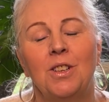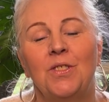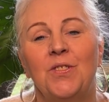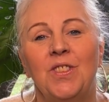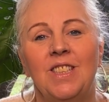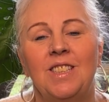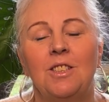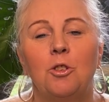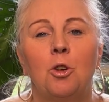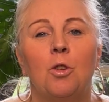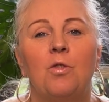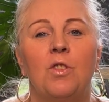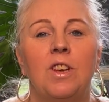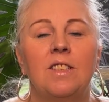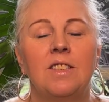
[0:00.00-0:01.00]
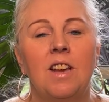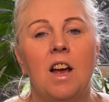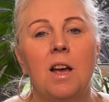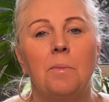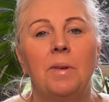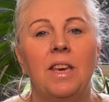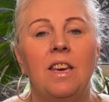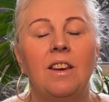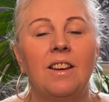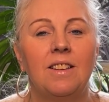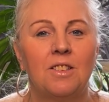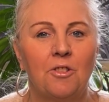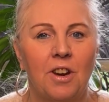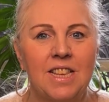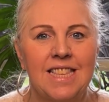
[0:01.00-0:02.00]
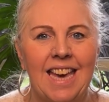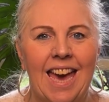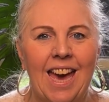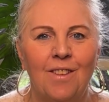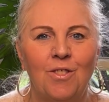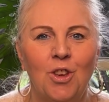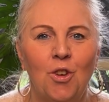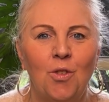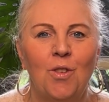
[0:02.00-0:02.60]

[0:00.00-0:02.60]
If this is your first time here, it's great to have you.